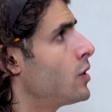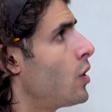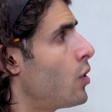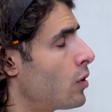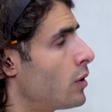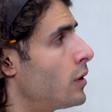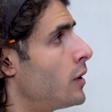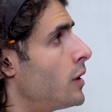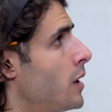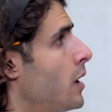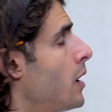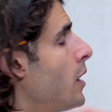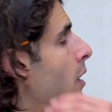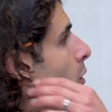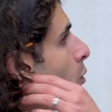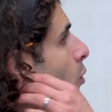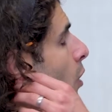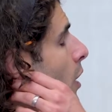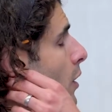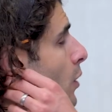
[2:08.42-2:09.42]
Totally.
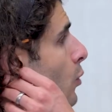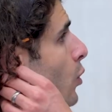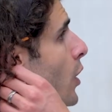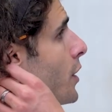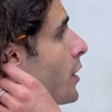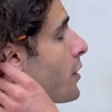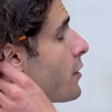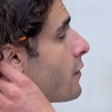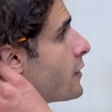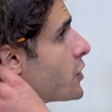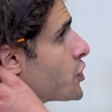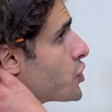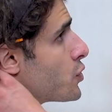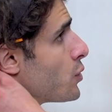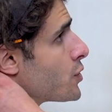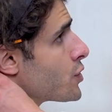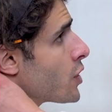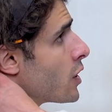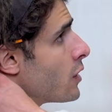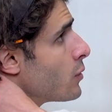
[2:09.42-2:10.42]
What other
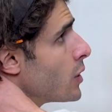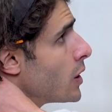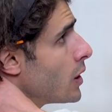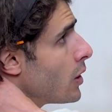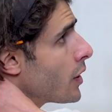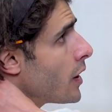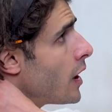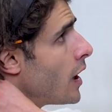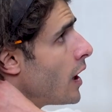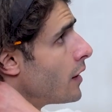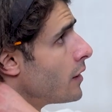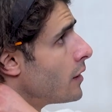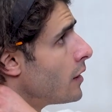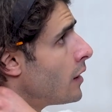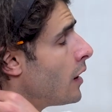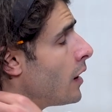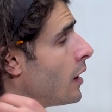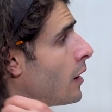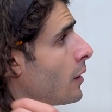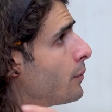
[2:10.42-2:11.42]
visuals can we look at
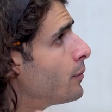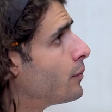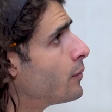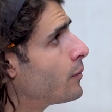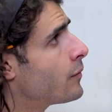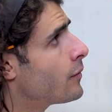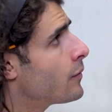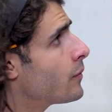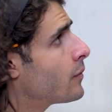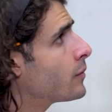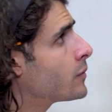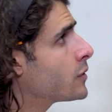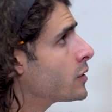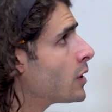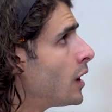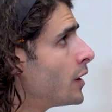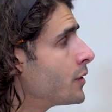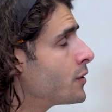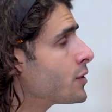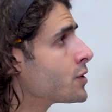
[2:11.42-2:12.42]

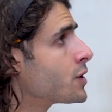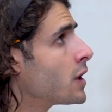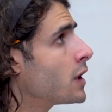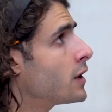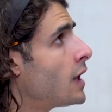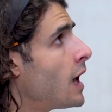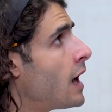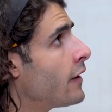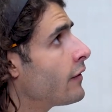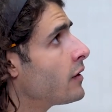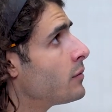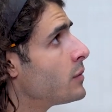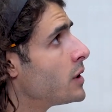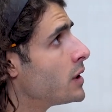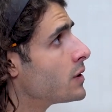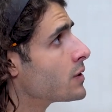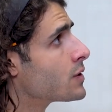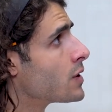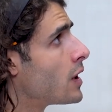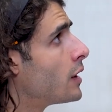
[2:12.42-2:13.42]
to understand the
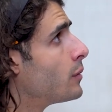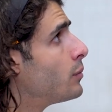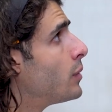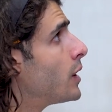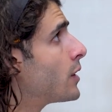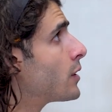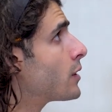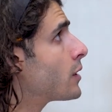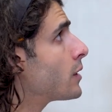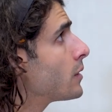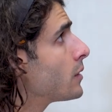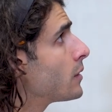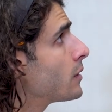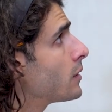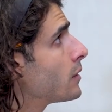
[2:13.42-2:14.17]
FME design better?